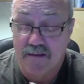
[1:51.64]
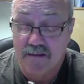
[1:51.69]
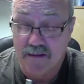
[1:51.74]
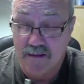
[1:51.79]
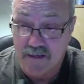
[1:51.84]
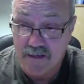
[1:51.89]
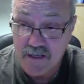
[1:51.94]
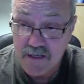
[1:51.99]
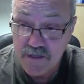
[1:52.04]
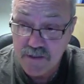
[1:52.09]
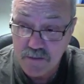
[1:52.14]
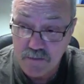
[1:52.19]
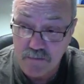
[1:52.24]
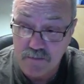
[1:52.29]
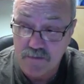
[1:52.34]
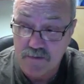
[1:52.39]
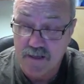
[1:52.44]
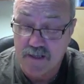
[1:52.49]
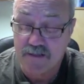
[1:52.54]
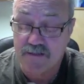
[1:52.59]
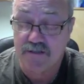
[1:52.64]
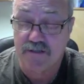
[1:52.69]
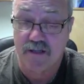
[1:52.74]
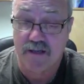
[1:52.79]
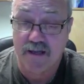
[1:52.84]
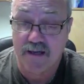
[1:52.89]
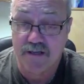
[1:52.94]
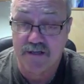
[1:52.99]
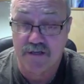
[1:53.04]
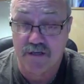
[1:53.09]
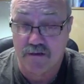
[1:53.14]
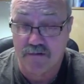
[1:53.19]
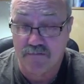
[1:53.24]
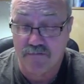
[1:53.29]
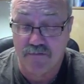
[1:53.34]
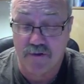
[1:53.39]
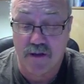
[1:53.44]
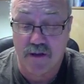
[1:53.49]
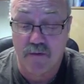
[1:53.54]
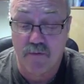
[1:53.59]
the initial installation
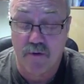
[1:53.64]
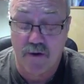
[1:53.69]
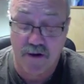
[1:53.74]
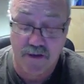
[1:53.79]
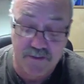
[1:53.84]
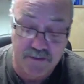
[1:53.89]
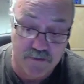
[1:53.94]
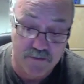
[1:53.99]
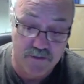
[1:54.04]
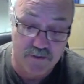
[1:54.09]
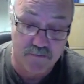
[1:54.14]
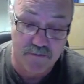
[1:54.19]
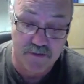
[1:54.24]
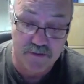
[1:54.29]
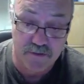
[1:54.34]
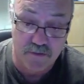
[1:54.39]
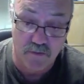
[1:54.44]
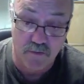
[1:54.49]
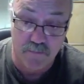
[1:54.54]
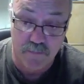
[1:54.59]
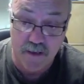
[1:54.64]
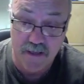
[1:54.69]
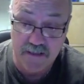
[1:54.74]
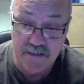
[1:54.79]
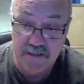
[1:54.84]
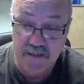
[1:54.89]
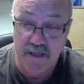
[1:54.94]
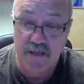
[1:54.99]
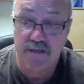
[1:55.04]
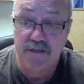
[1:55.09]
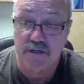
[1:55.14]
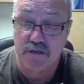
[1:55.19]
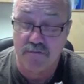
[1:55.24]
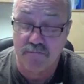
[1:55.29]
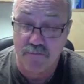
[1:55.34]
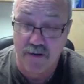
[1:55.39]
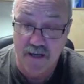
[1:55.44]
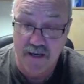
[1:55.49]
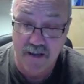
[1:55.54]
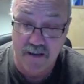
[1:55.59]
requires you to install base station,
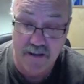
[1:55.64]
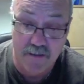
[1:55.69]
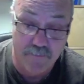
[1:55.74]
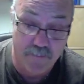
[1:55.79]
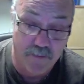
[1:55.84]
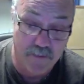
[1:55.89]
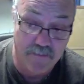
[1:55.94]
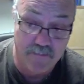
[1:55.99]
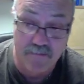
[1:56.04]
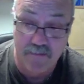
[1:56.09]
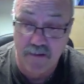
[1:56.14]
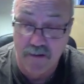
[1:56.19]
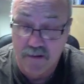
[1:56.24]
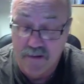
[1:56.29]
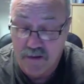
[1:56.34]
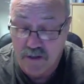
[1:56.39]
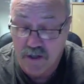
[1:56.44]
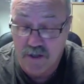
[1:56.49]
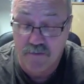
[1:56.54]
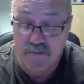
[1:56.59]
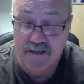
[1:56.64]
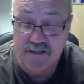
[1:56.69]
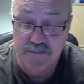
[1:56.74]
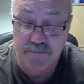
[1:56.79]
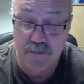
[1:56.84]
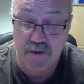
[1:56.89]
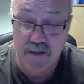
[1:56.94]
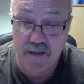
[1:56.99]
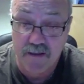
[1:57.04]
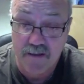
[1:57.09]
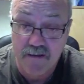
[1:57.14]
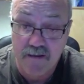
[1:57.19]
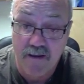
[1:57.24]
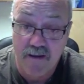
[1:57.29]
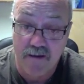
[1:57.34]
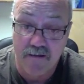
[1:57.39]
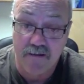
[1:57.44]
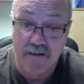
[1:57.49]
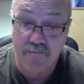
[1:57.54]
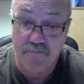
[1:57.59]
run it up in USB
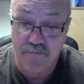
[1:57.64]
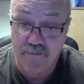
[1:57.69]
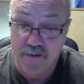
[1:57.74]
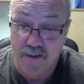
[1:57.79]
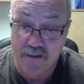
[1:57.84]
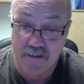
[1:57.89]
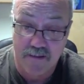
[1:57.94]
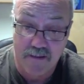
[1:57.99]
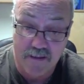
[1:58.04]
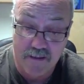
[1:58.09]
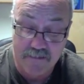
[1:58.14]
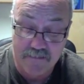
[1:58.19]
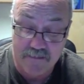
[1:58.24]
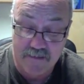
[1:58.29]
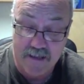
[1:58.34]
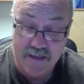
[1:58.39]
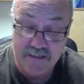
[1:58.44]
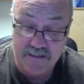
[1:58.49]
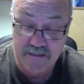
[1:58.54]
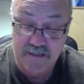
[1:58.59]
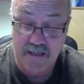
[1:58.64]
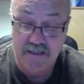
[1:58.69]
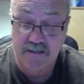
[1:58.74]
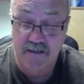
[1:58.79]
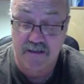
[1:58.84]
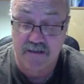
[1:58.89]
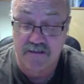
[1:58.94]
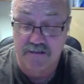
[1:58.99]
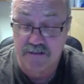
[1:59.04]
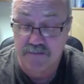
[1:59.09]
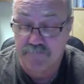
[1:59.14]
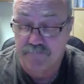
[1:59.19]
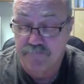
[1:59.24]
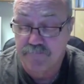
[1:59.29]
and configure the Ethernet settings.